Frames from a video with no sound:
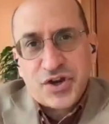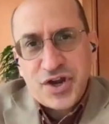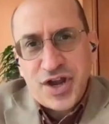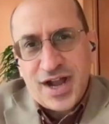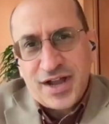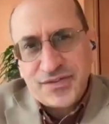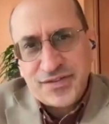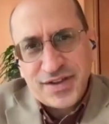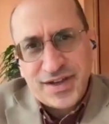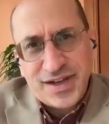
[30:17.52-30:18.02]

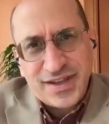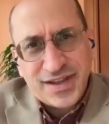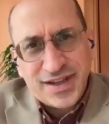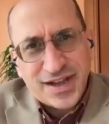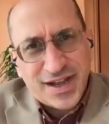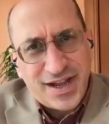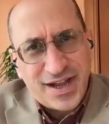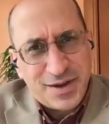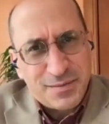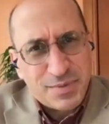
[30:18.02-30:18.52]
curiosity
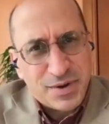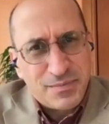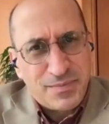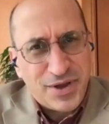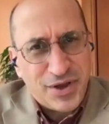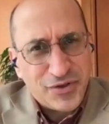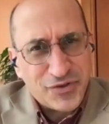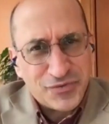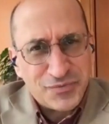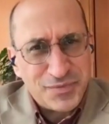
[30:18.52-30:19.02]
that kind of
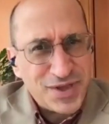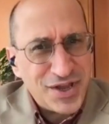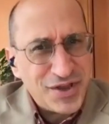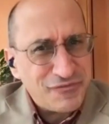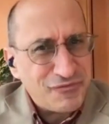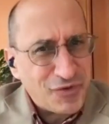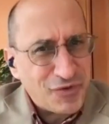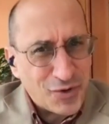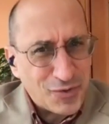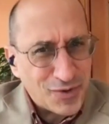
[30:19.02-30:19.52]
propels
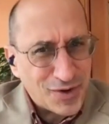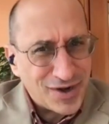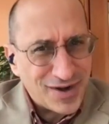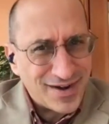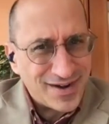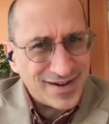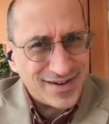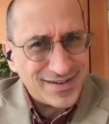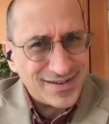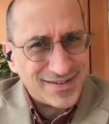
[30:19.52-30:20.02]
me
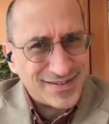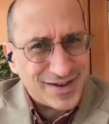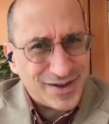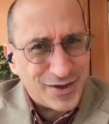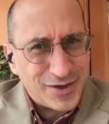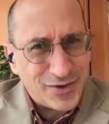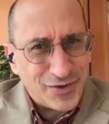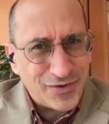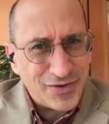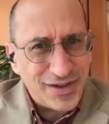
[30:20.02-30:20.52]
forward. And
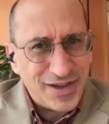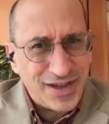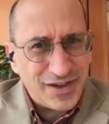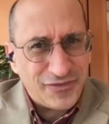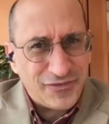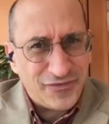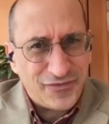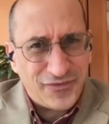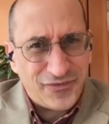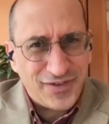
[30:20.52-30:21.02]
so
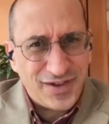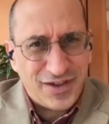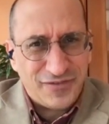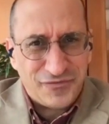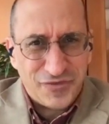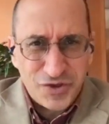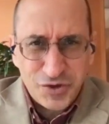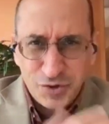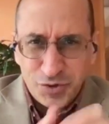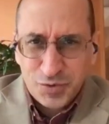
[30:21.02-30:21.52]

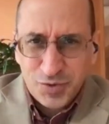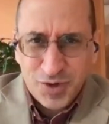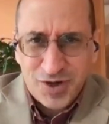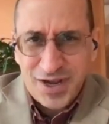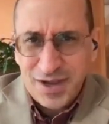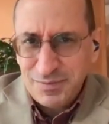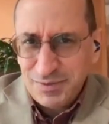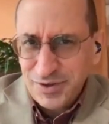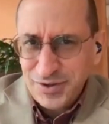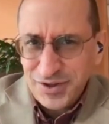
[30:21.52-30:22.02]
if you
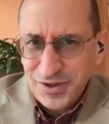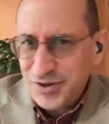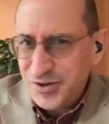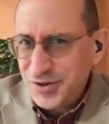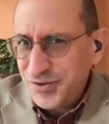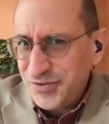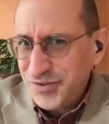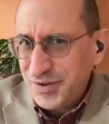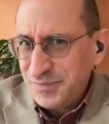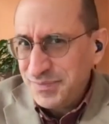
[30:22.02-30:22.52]
were able to
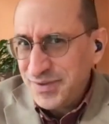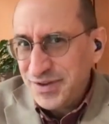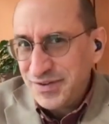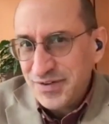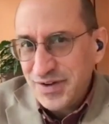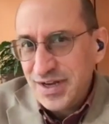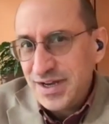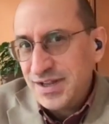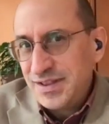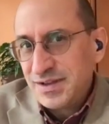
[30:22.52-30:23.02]
learn
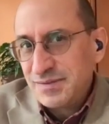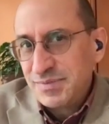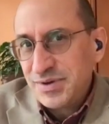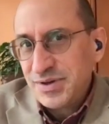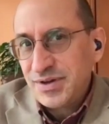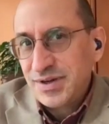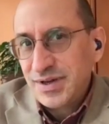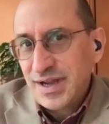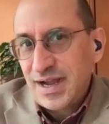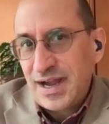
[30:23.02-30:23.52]
something reading the
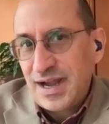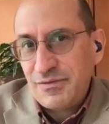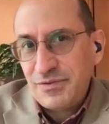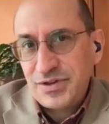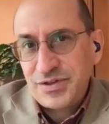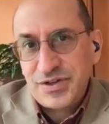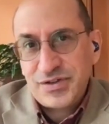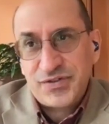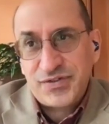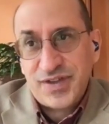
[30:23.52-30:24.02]
book, I
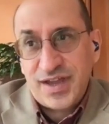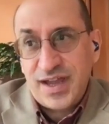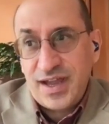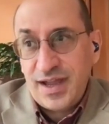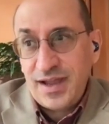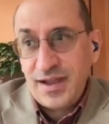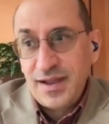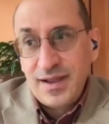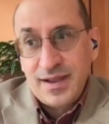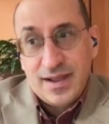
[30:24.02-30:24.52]
would just
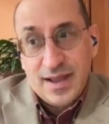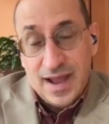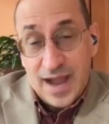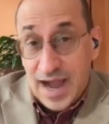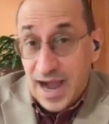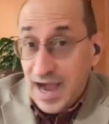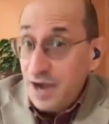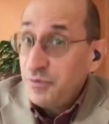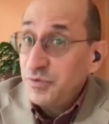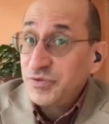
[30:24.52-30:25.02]
say
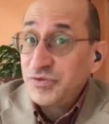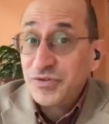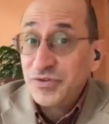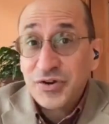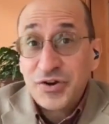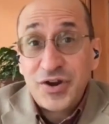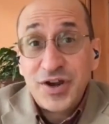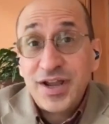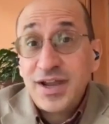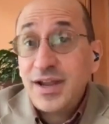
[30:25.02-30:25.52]
I
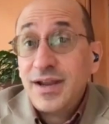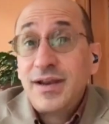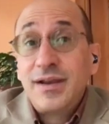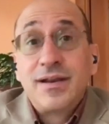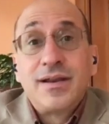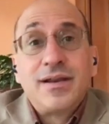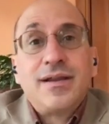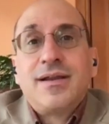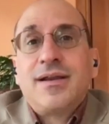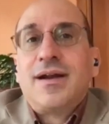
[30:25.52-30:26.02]
was
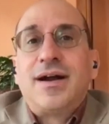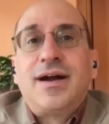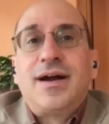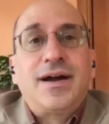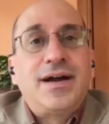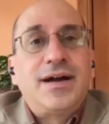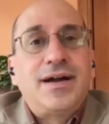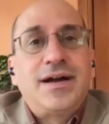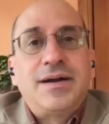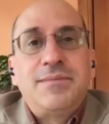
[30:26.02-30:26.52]
learning
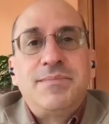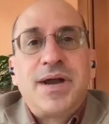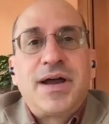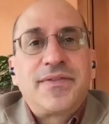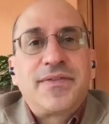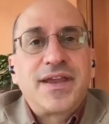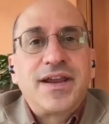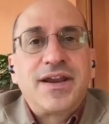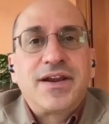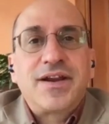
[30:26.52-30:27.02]

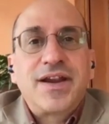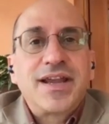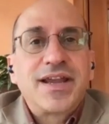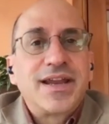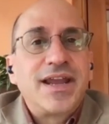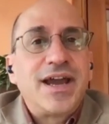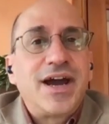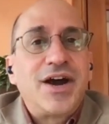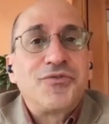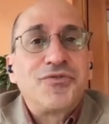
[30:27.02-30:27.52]
about the Erie
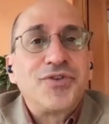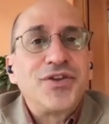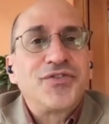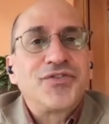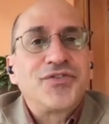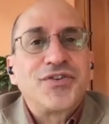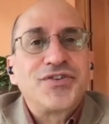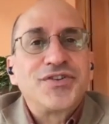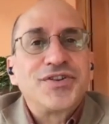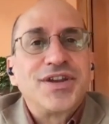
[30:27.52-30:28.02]
Canal,
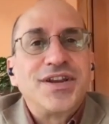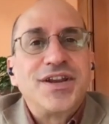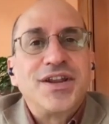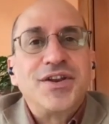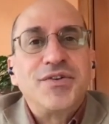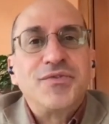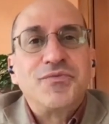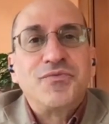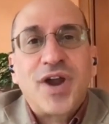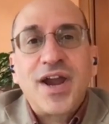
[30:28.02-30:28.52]

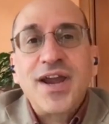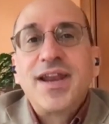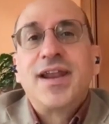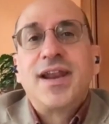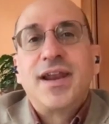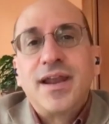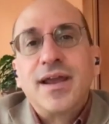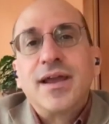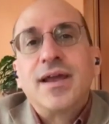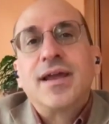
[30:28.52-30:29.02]
researching and
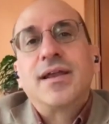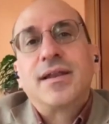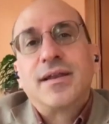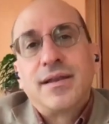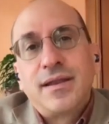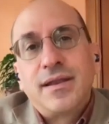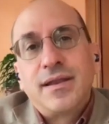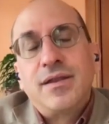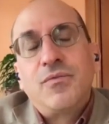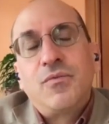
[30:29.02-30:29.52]
writing
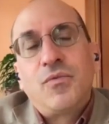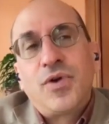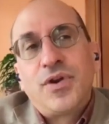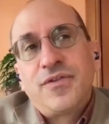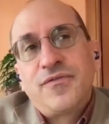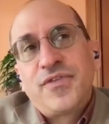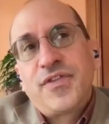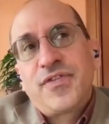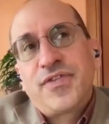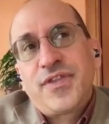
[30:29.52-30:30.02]
it. And
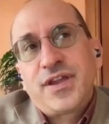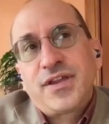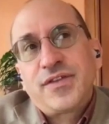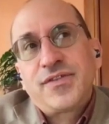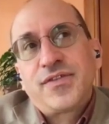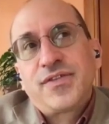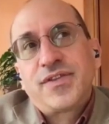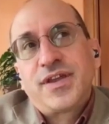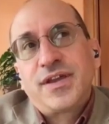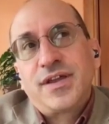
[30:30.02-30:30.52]
one of the
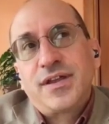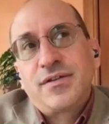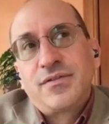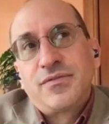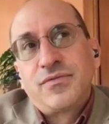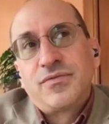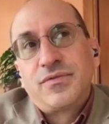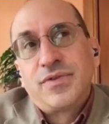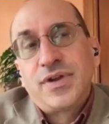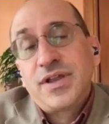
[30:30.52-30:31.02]
things that
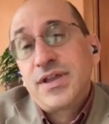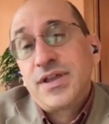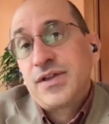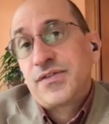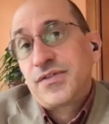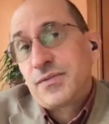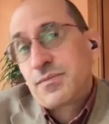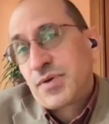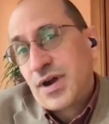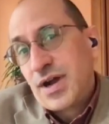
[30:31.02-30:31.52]

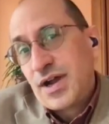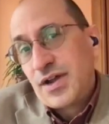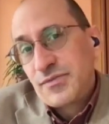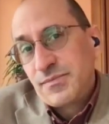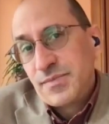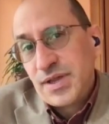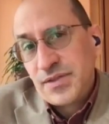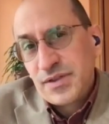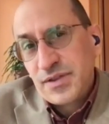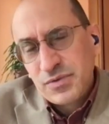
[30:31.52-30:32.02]
really
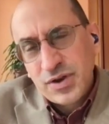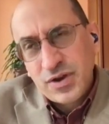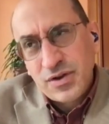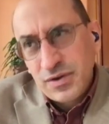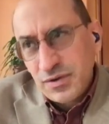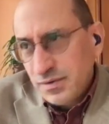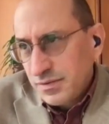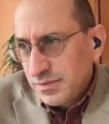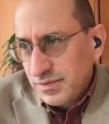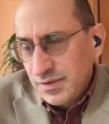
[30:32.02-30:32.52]
surprised me,
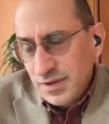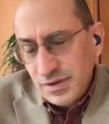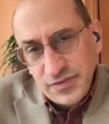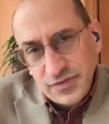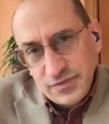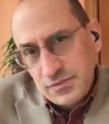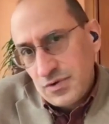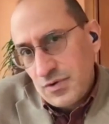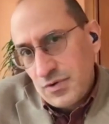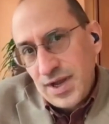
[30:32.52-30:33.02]

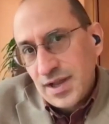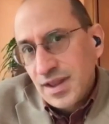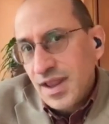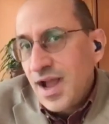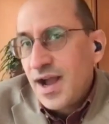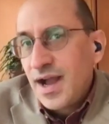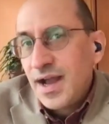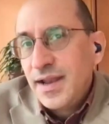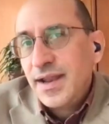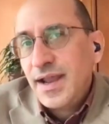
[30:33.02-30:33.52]
there's quite a
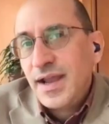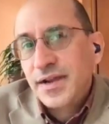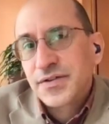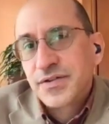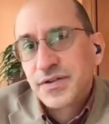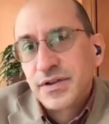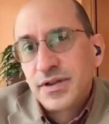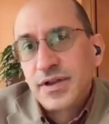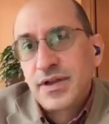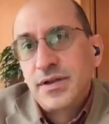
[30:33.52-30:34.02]
lot
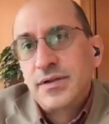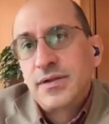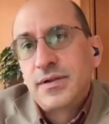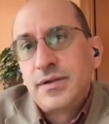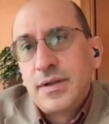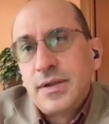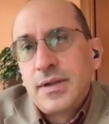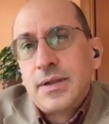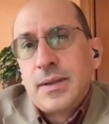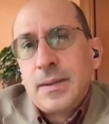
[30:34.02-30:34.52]
actually,